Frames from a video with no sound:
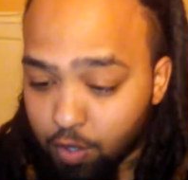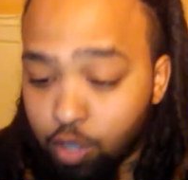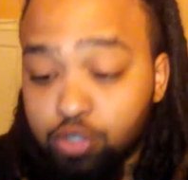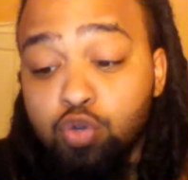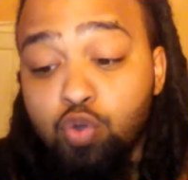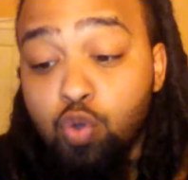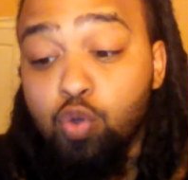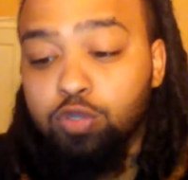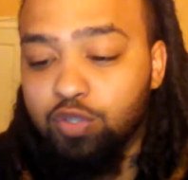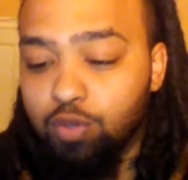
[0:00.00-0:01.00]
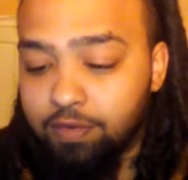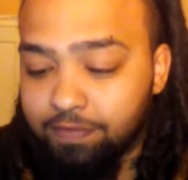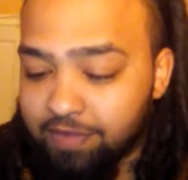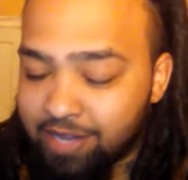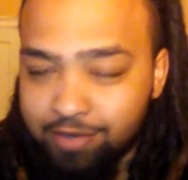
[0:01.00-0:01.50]
Ultra-cool dwarf.
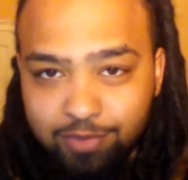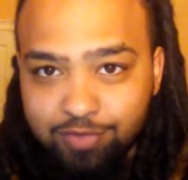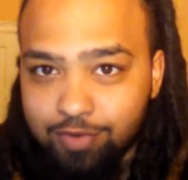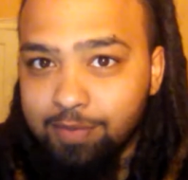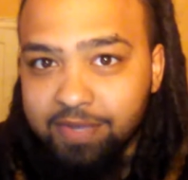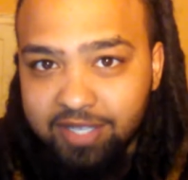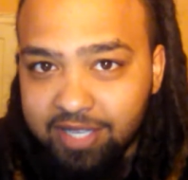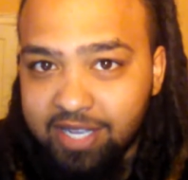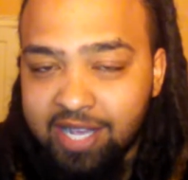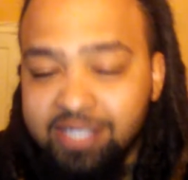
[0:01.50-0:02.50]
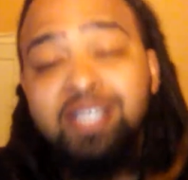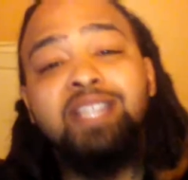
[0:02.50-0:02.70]
I don't know what's wrong with me today, guys.